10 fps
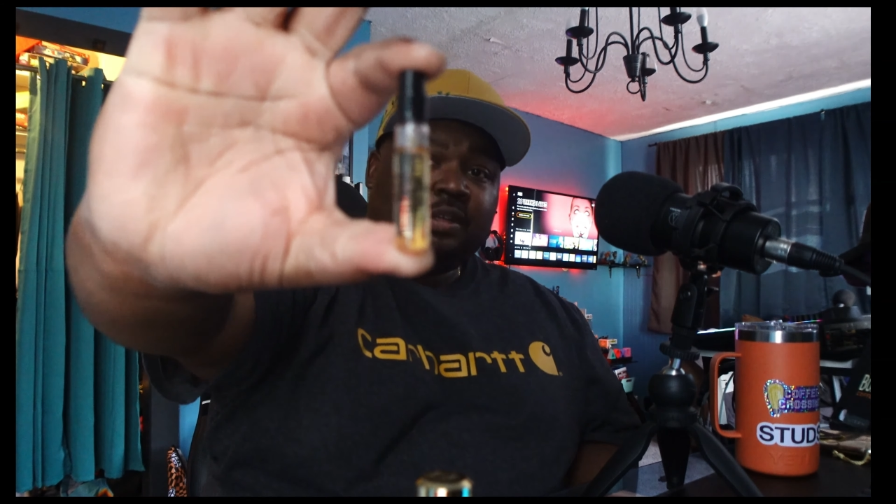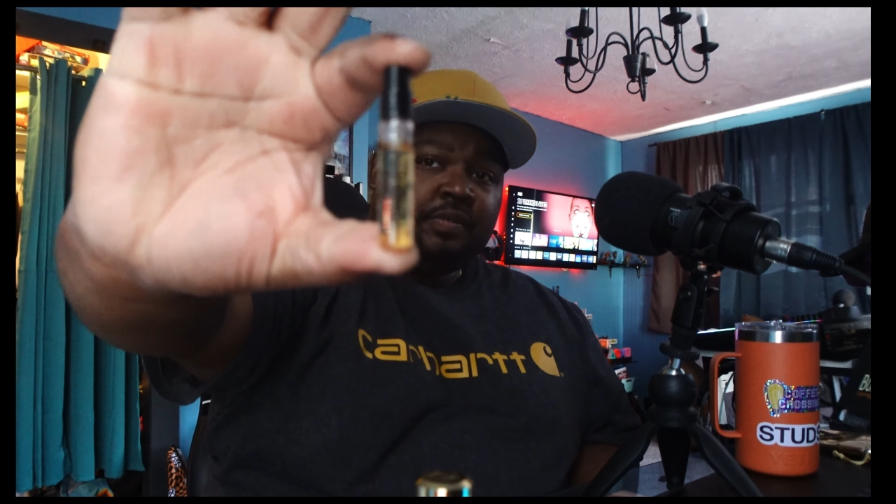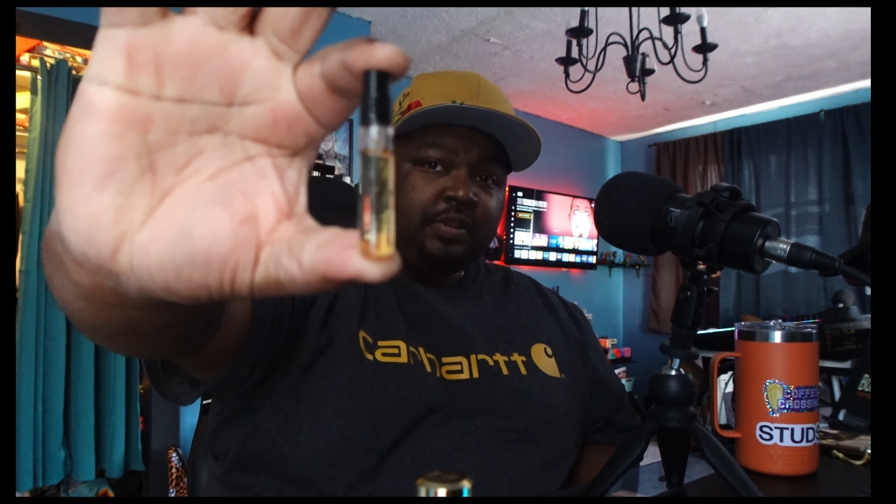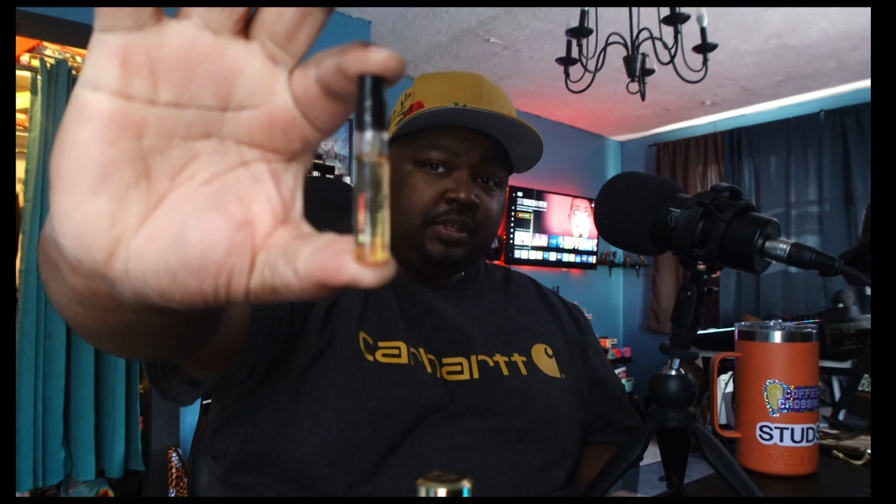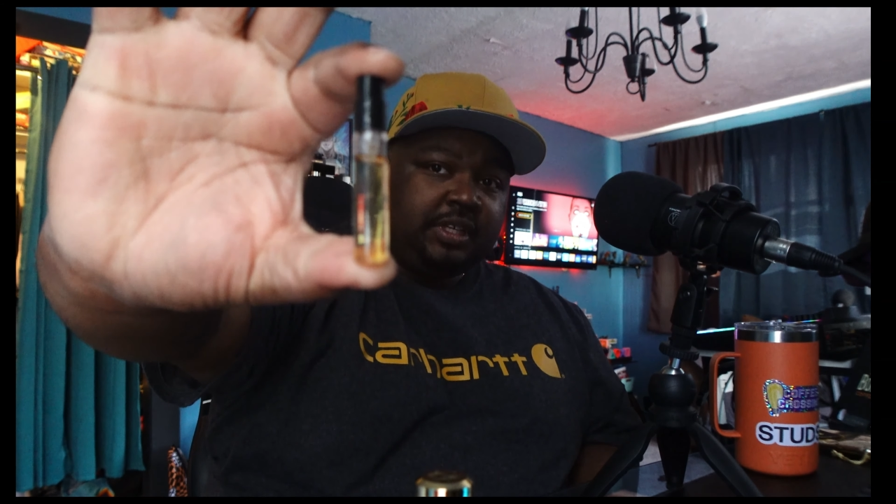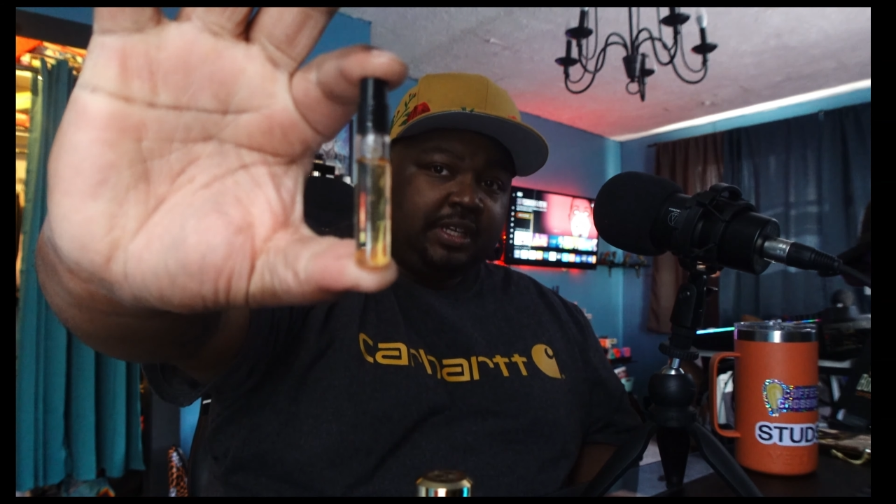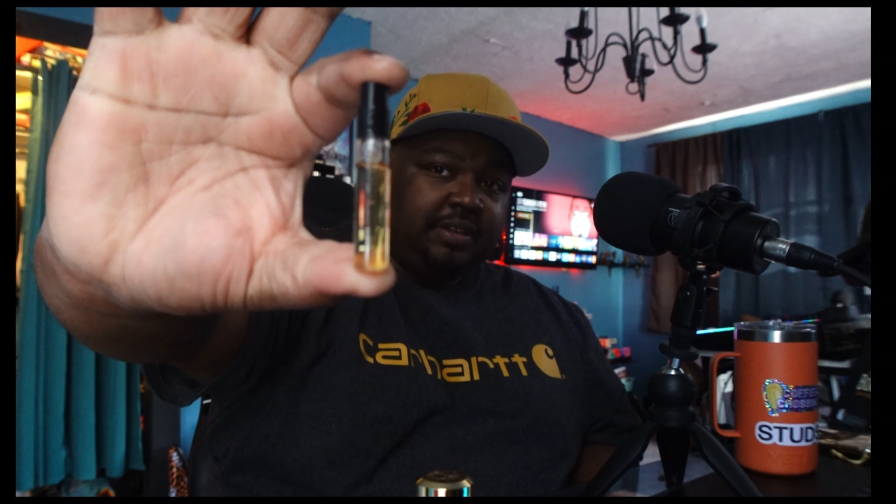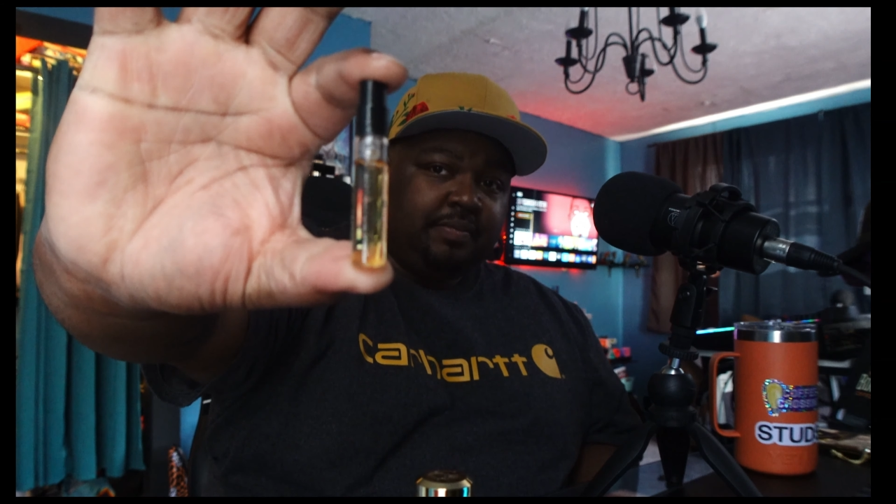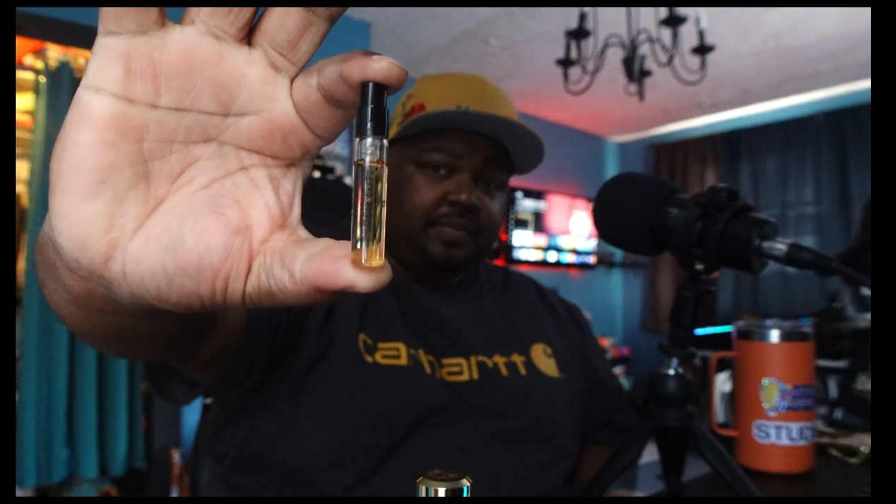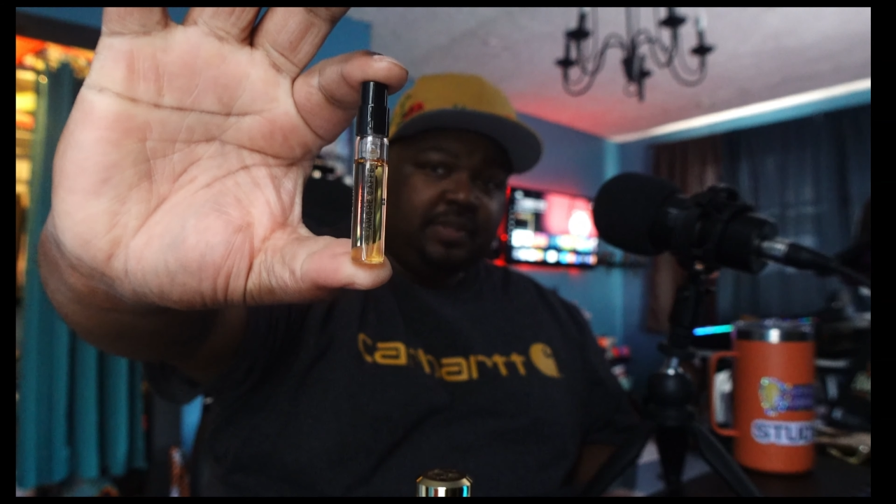if you look at
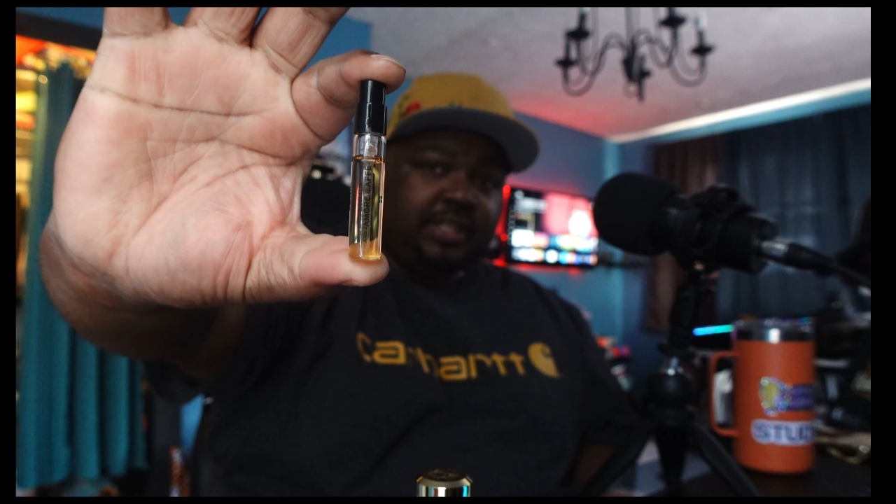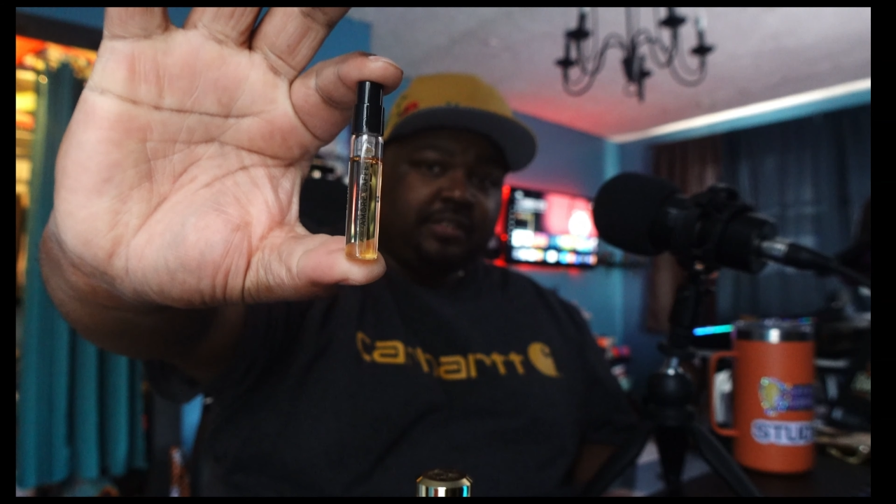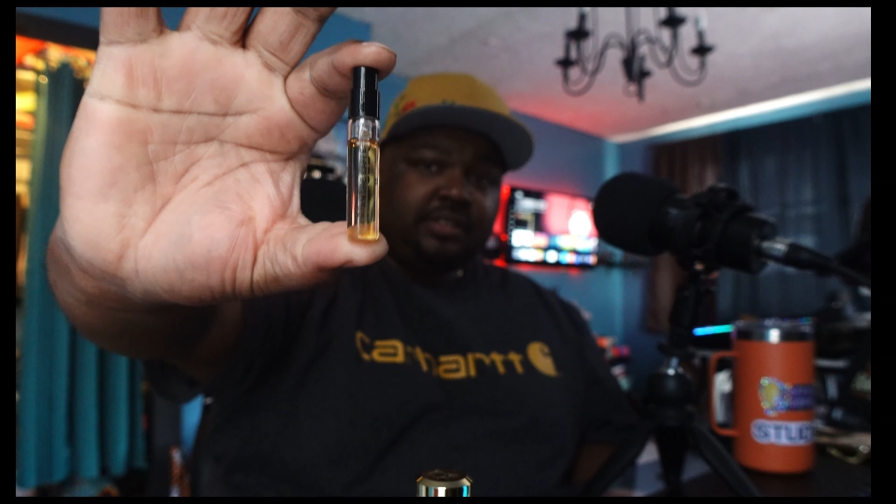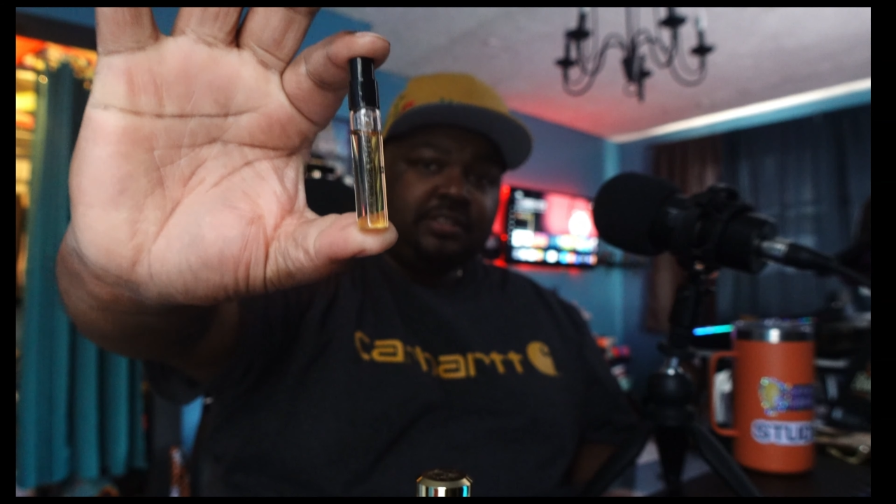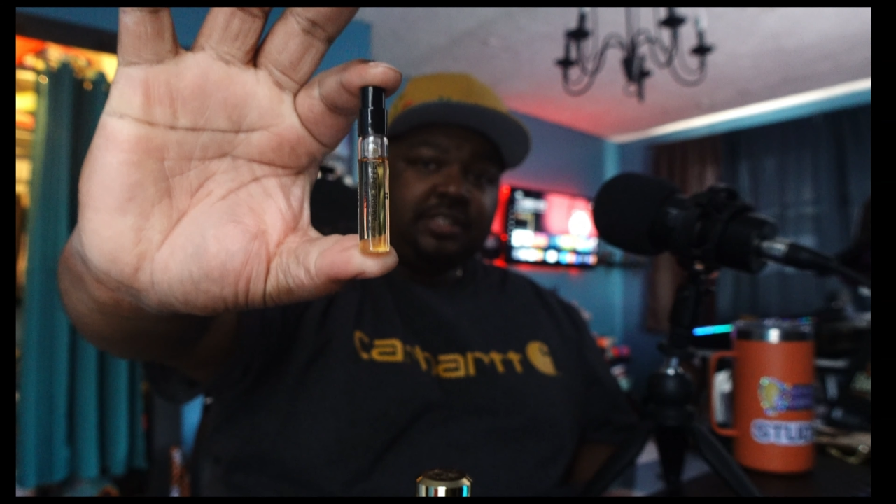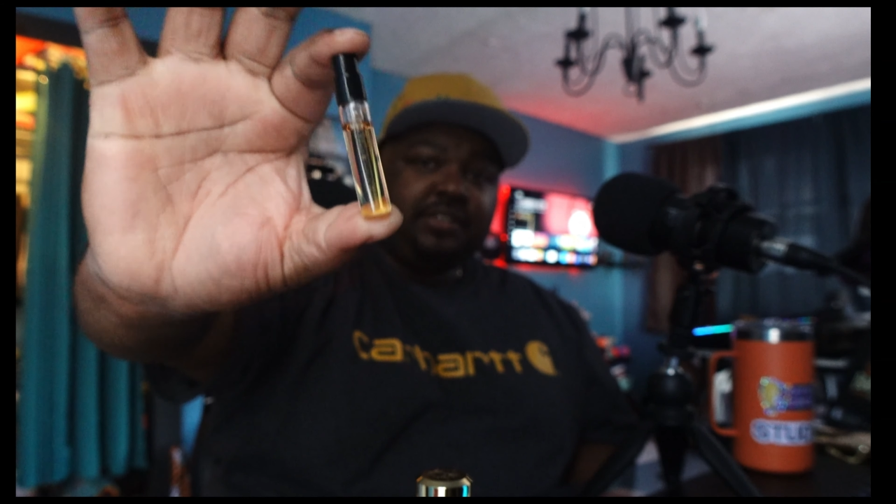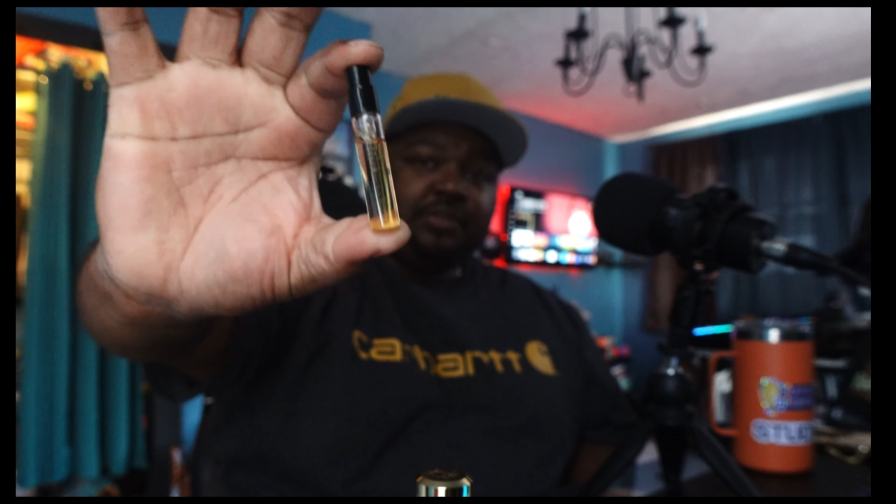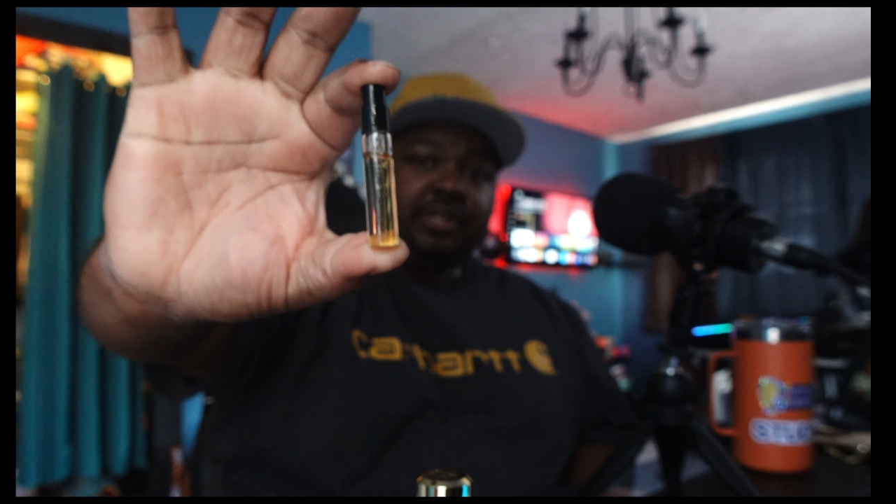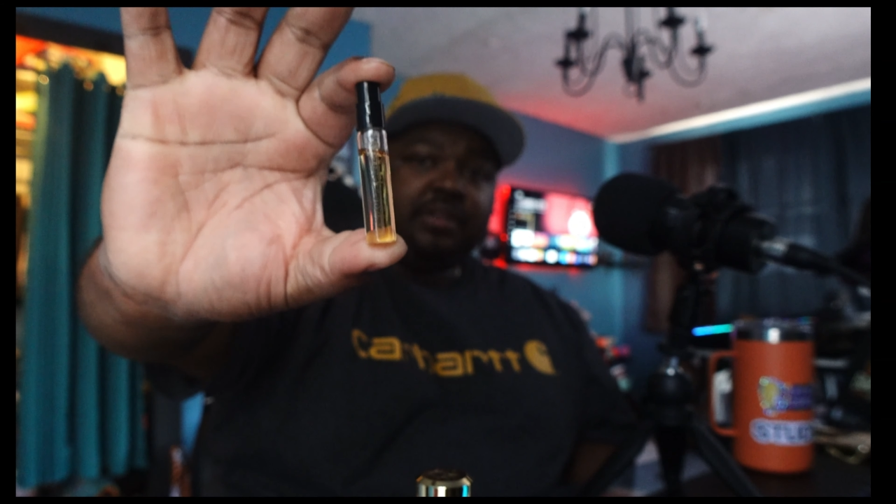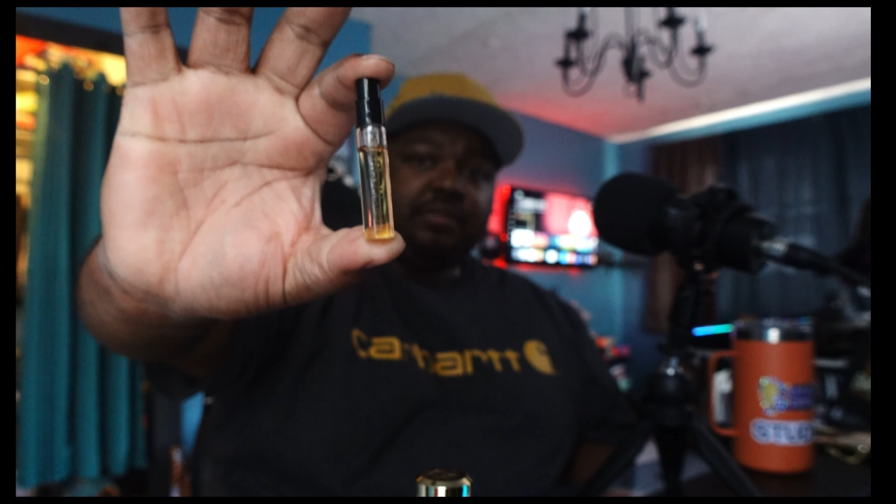it, this looks like you
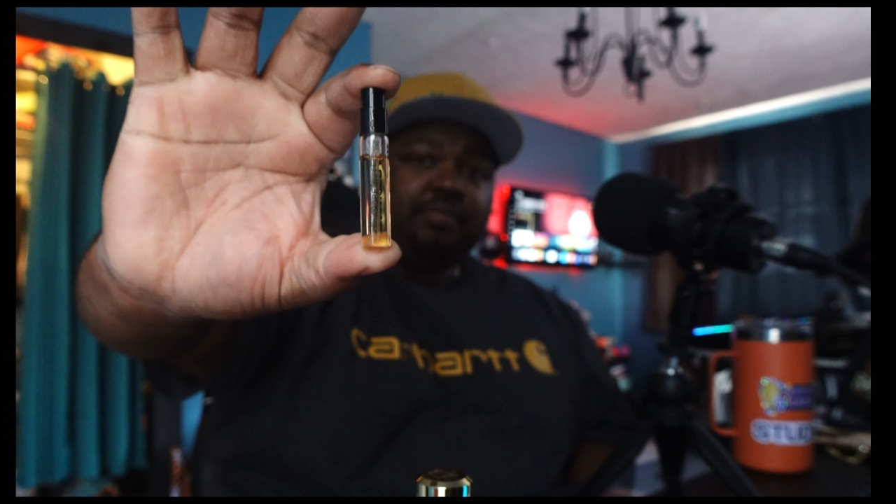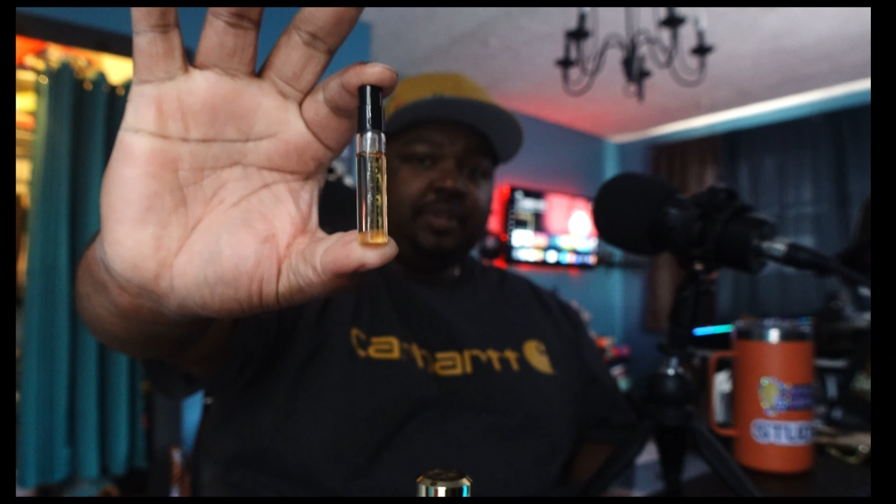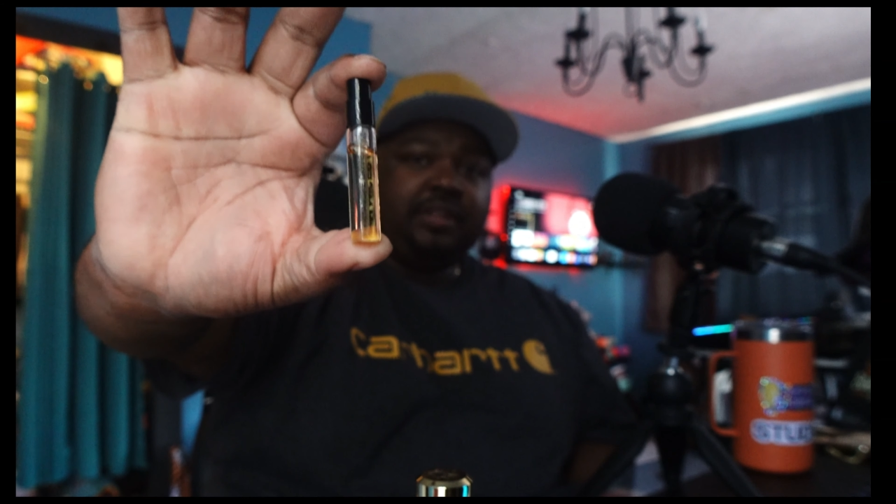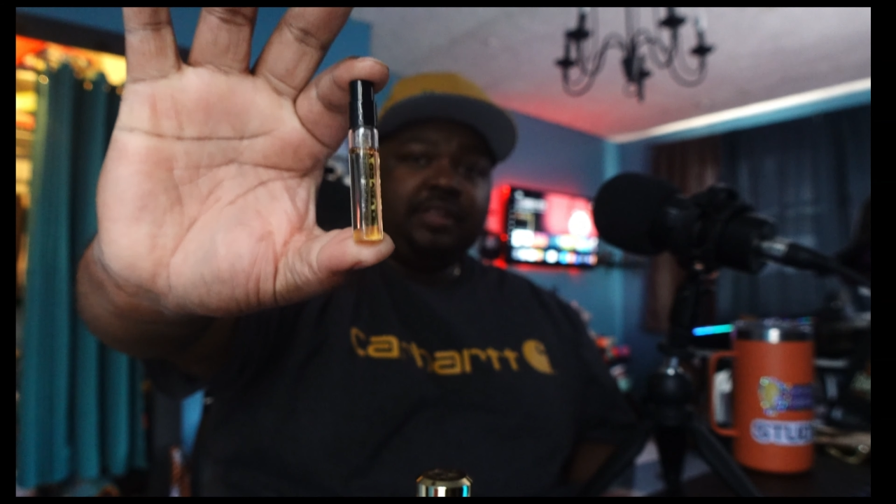can get at